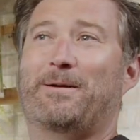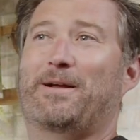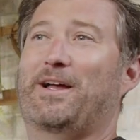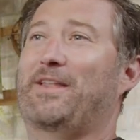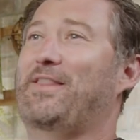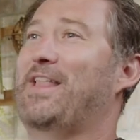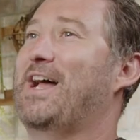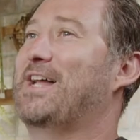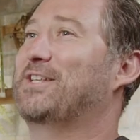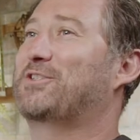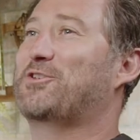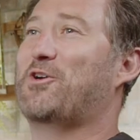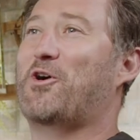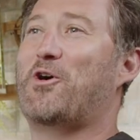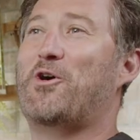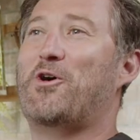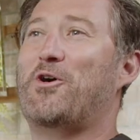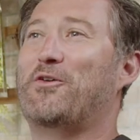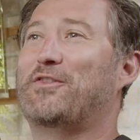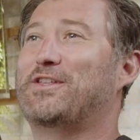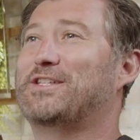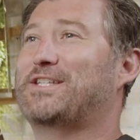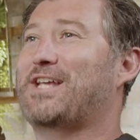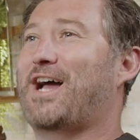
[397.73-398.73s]
And that's
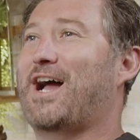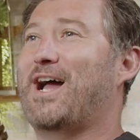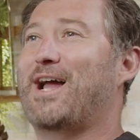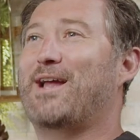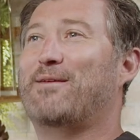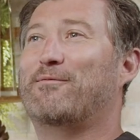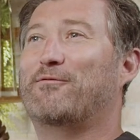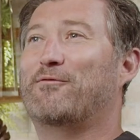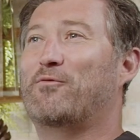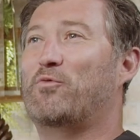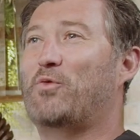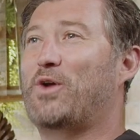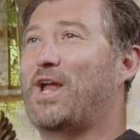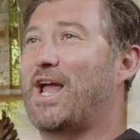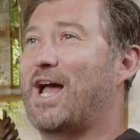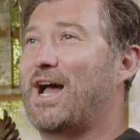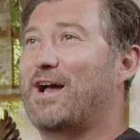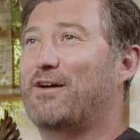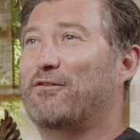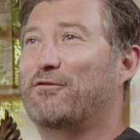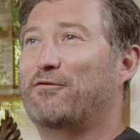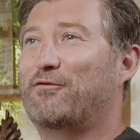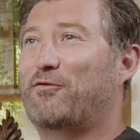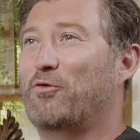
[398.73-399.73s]
all the time we
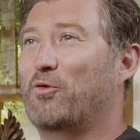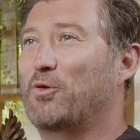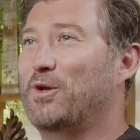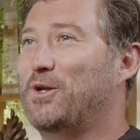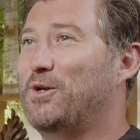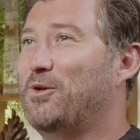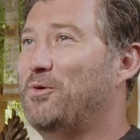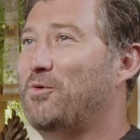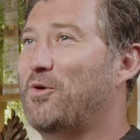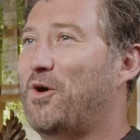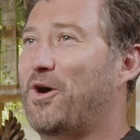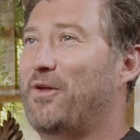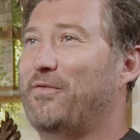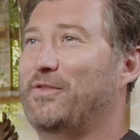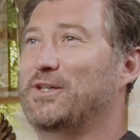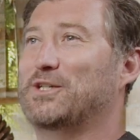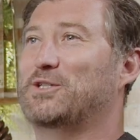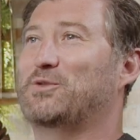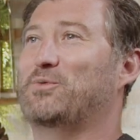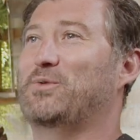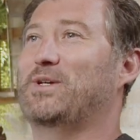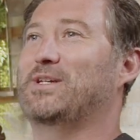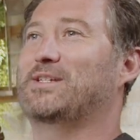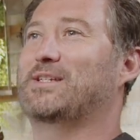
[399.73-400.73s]
have for you on
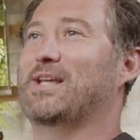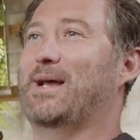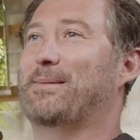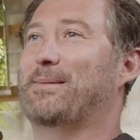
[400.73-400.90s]
this week's